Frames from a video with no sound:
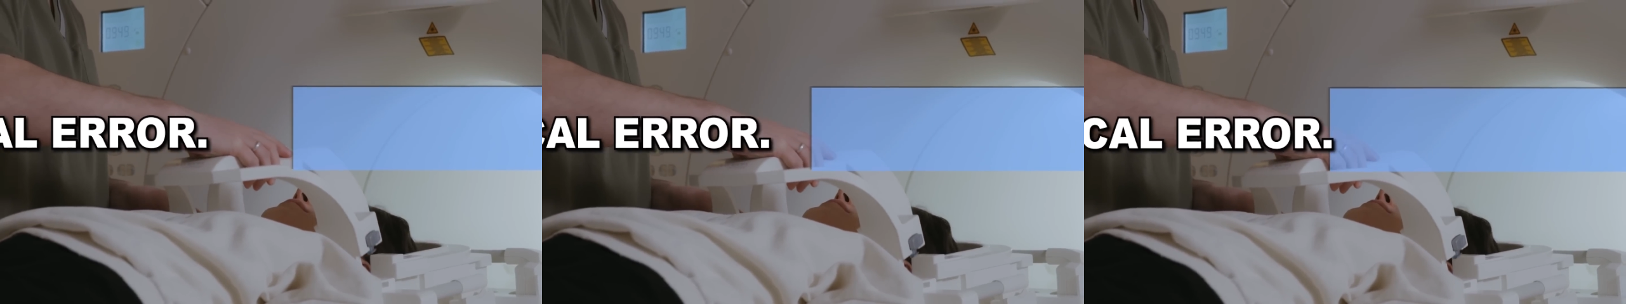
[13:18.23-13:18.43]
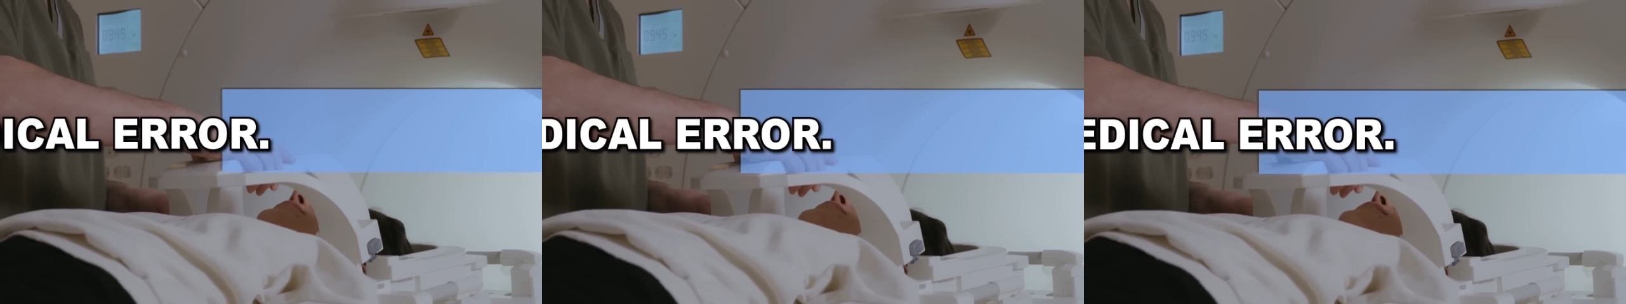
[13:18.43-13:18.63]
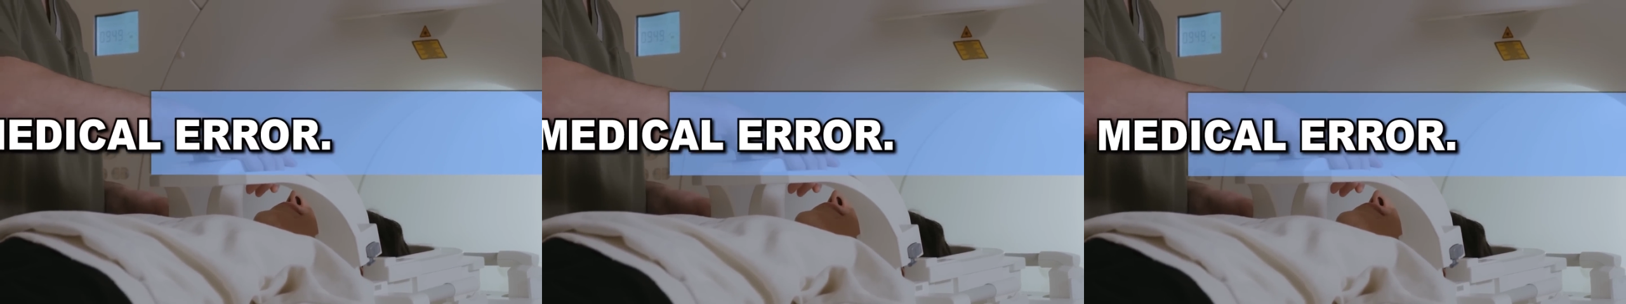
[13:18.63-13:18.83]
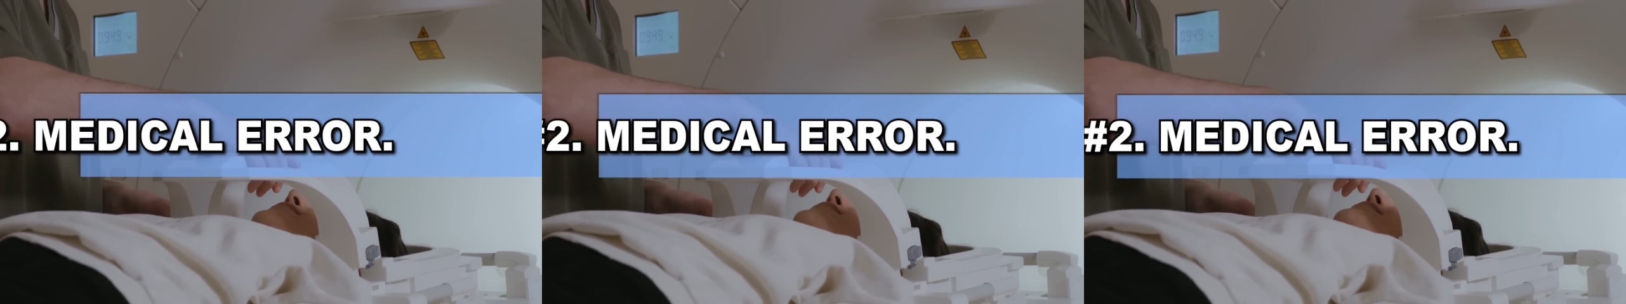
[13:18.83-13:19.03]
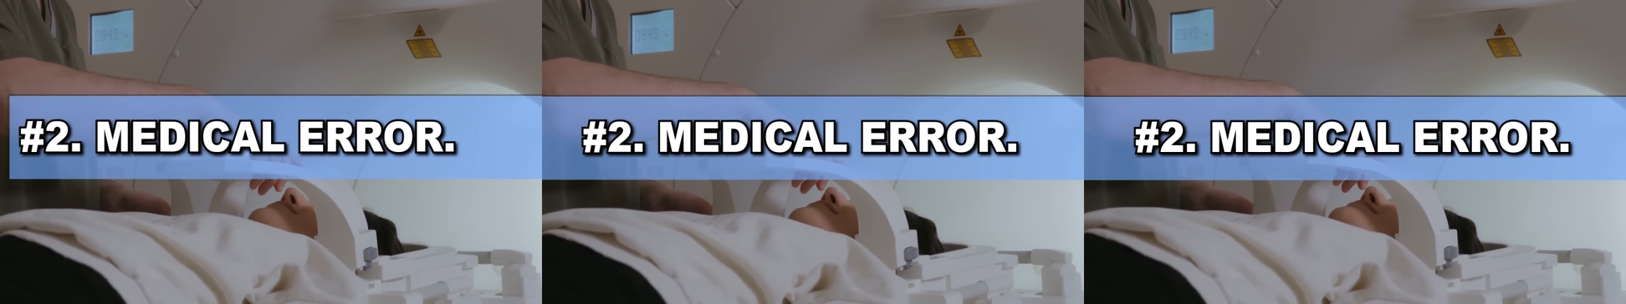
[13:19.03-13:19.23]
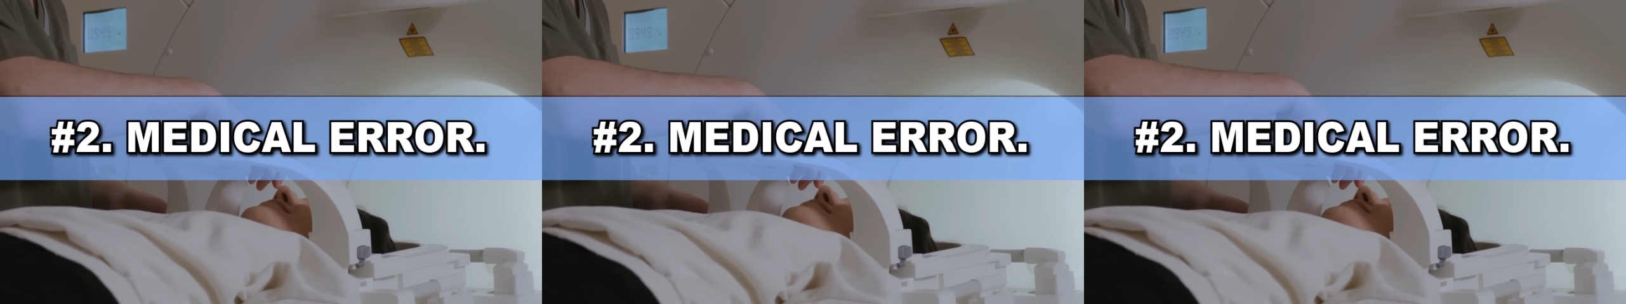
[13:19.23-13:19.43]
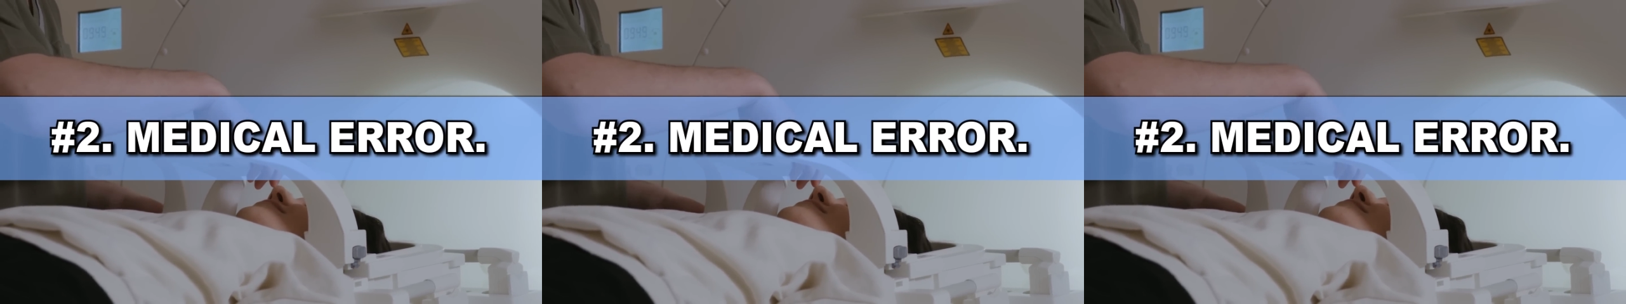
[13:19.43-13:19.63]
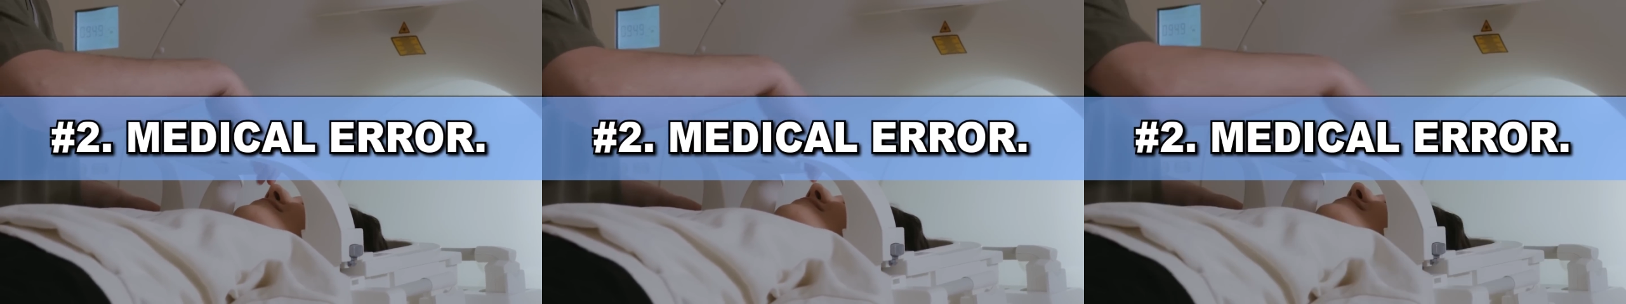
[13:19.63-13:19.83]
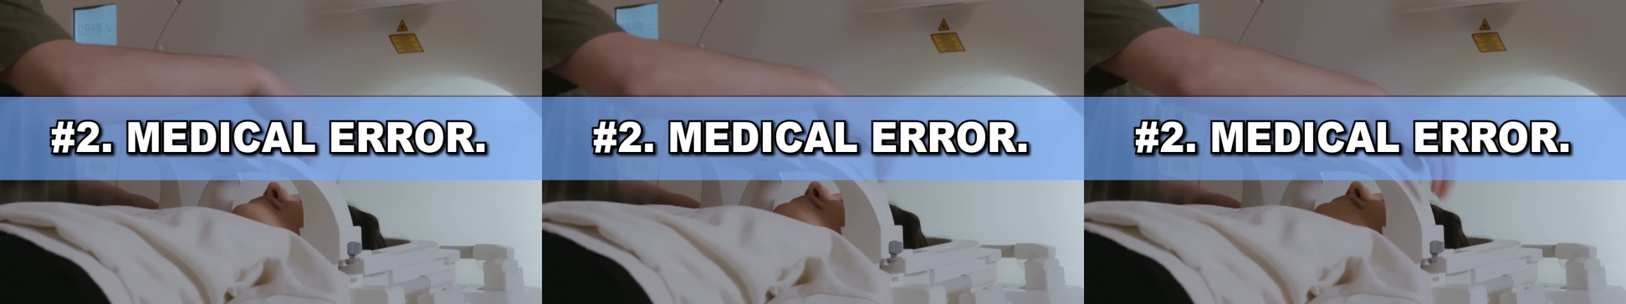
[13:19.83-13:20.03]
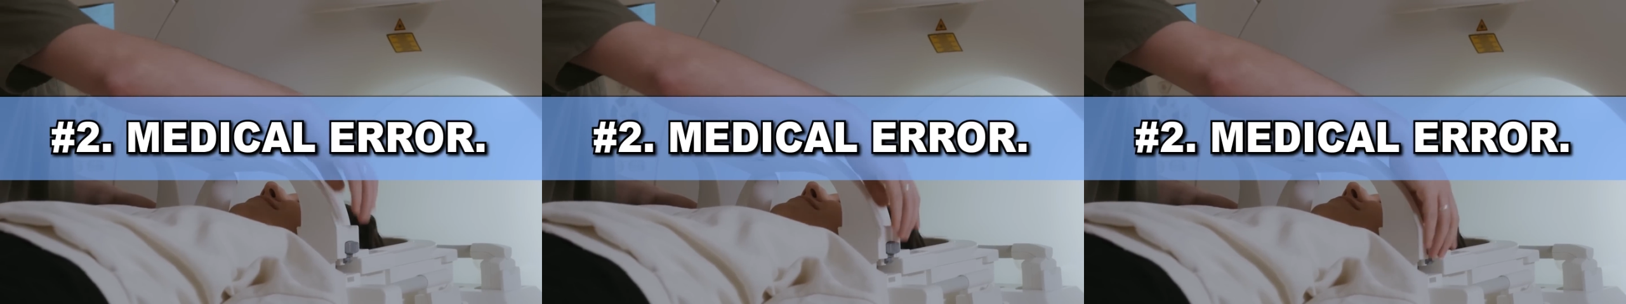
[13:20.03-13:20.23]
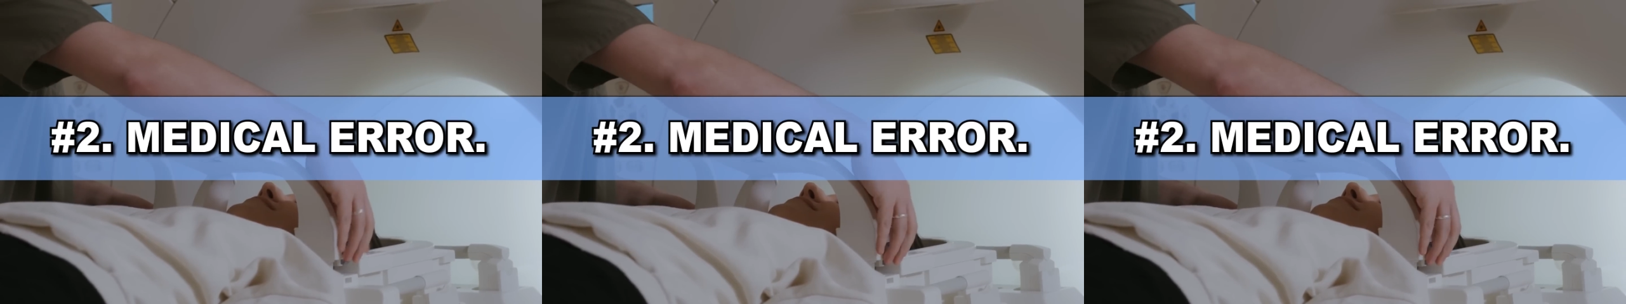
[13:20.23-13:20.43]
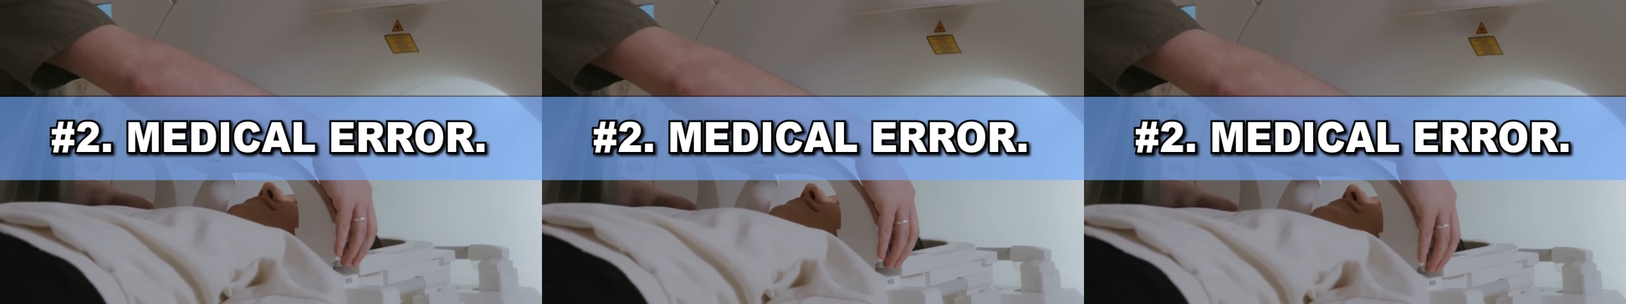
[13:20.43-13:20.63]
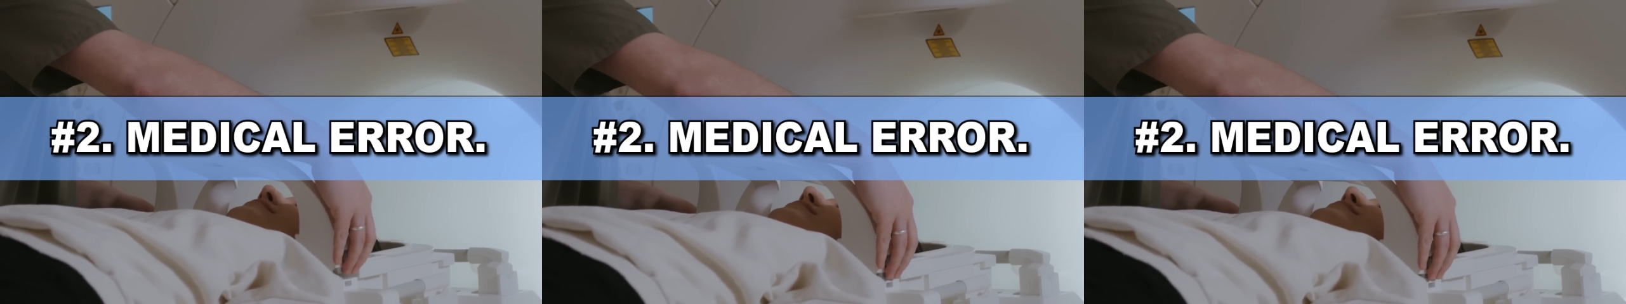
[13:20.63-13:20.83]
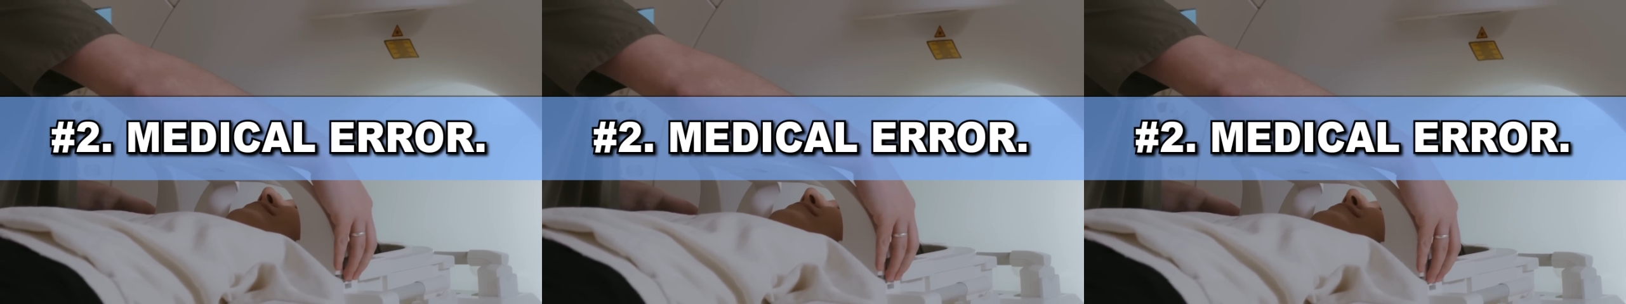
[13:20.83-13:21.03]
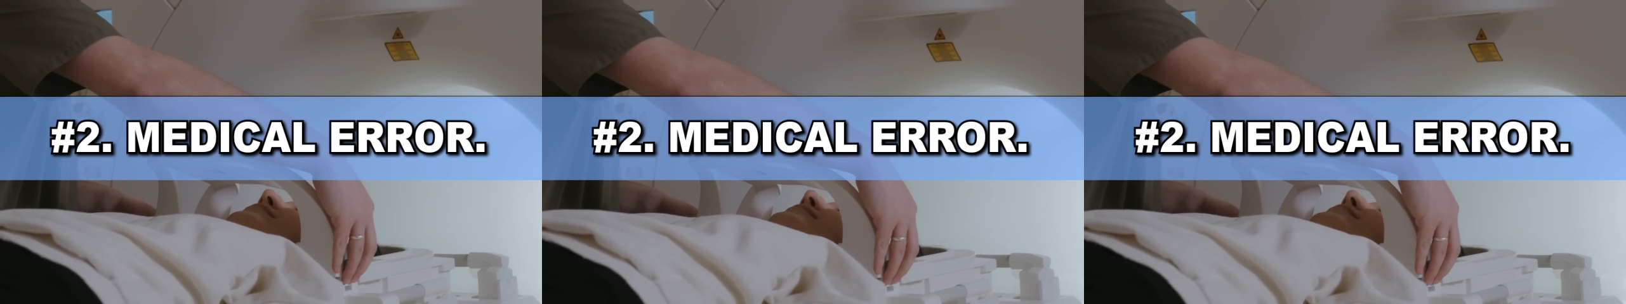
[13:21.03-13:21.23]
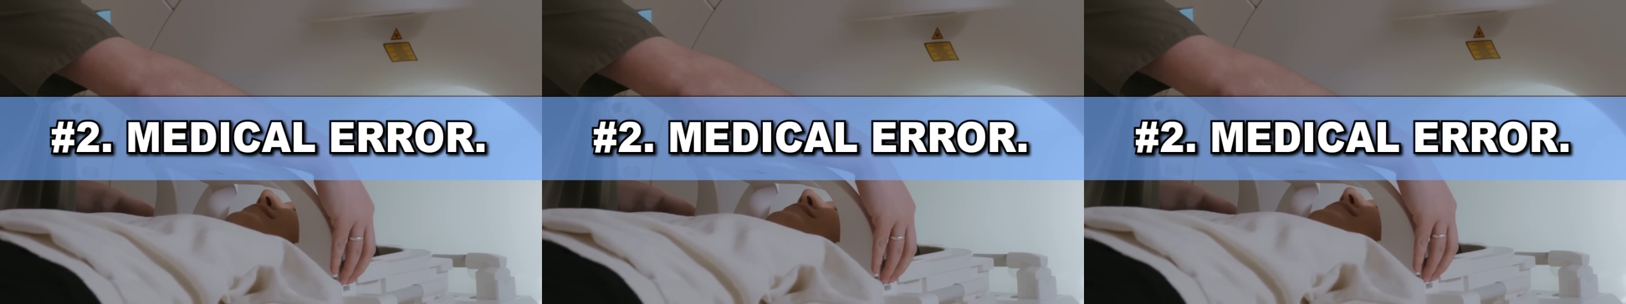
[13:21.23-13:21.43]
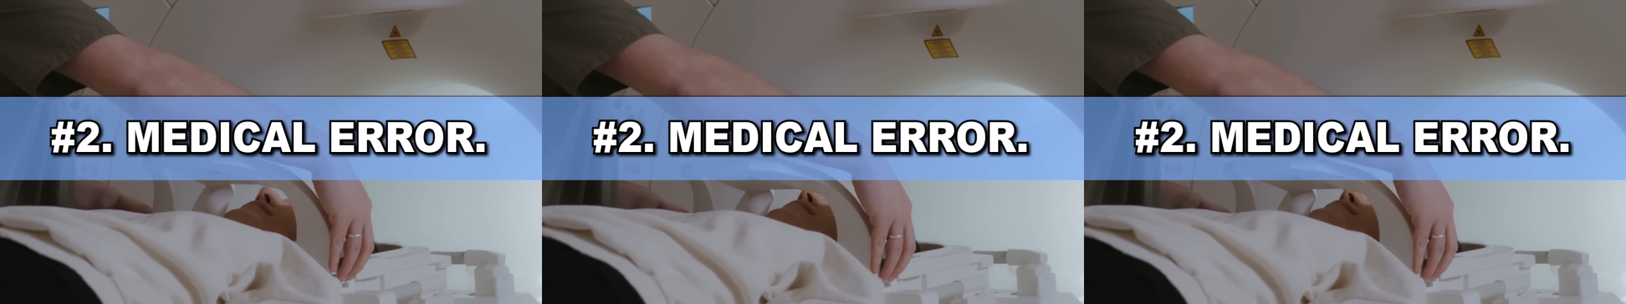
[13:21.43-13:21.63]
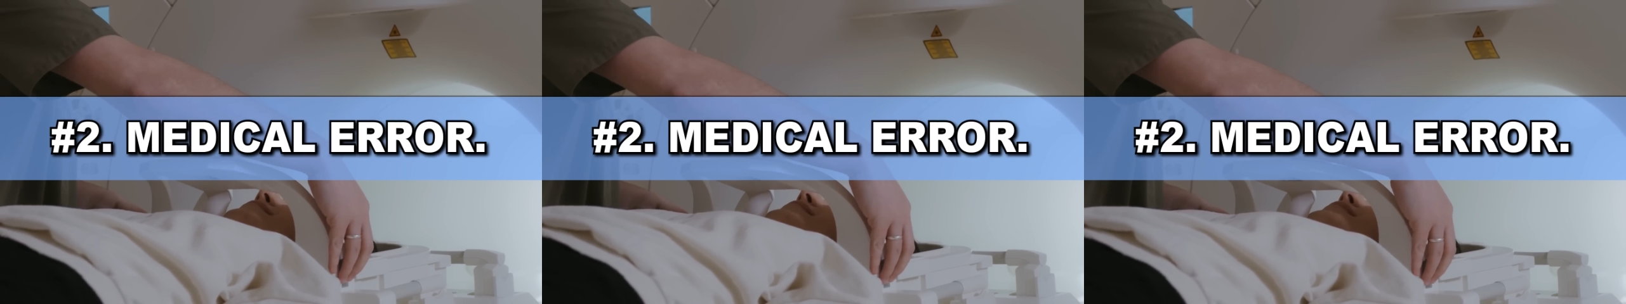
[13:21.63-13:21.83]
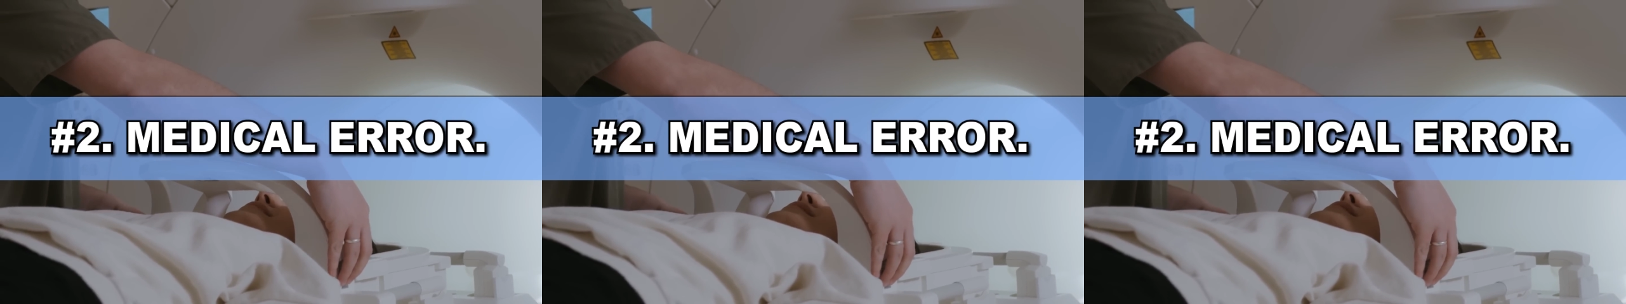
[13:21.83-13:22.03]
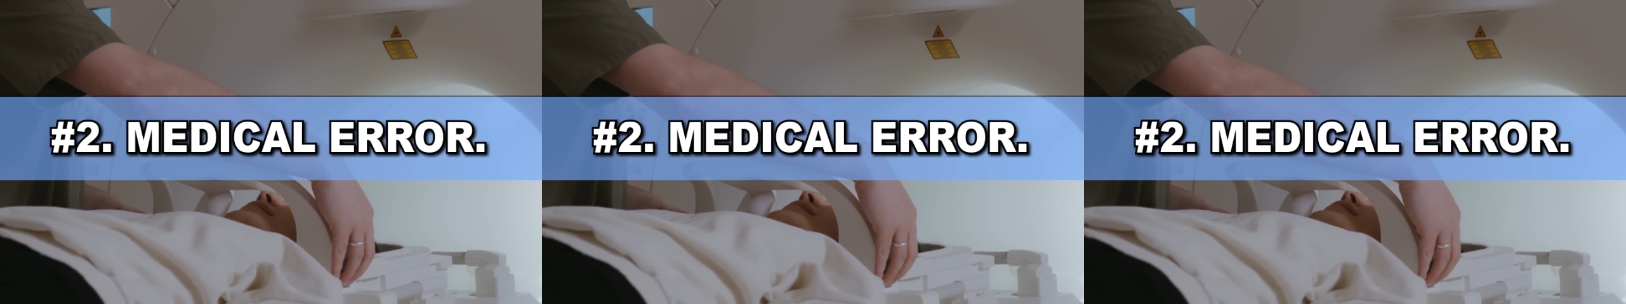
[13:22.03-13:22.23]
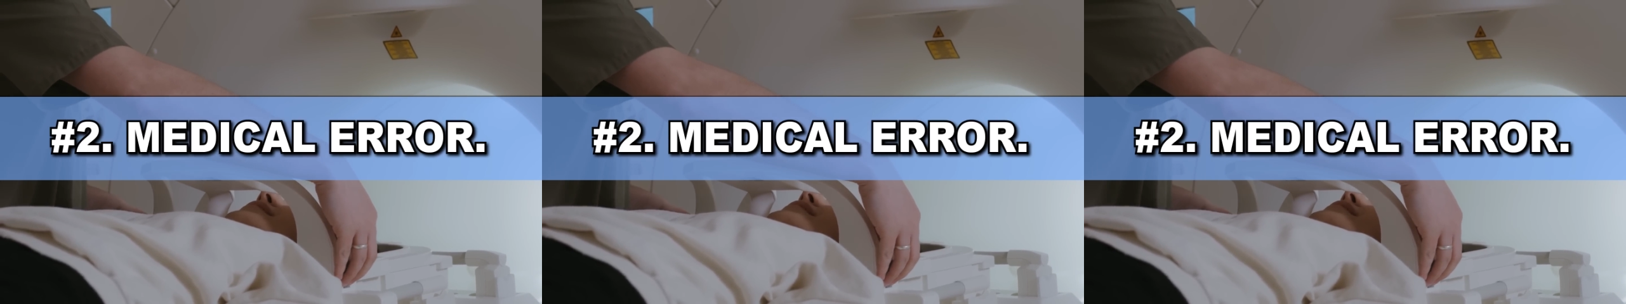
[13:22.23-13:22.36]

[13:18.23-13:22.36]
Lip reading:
No face is visible, so there are no lips to read.